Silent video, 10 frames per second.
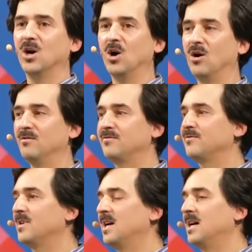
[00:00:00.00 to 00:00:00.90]

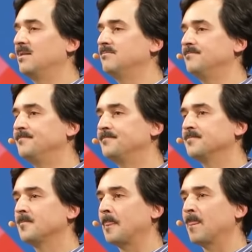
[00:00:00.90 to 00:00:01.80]
of
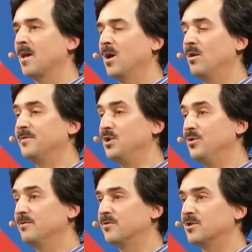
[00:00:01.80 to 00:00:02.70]
the
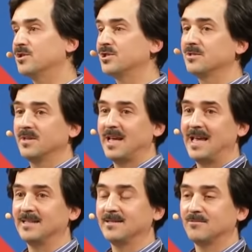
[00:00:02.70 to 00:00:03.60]
universe
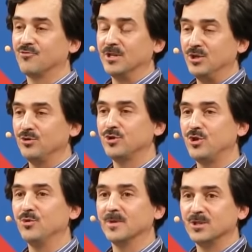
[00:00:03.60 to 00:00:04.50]
and reduced
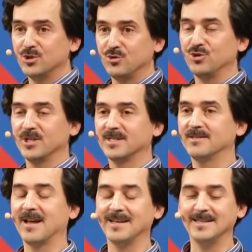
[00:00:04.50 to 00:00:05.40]
humans to just a
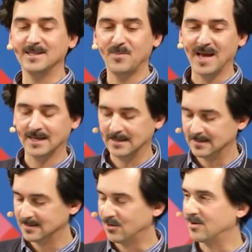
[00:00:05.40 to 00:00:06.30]
tiny speck
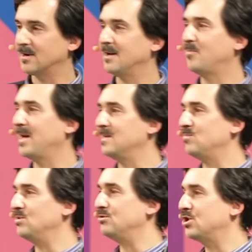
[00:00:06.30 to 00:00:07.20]
or a pale
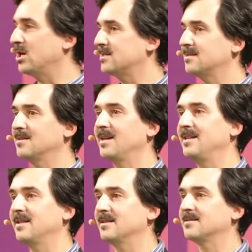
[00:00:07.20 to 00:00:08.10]
blue dot
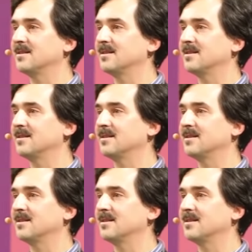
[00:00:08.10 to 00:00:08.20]
in that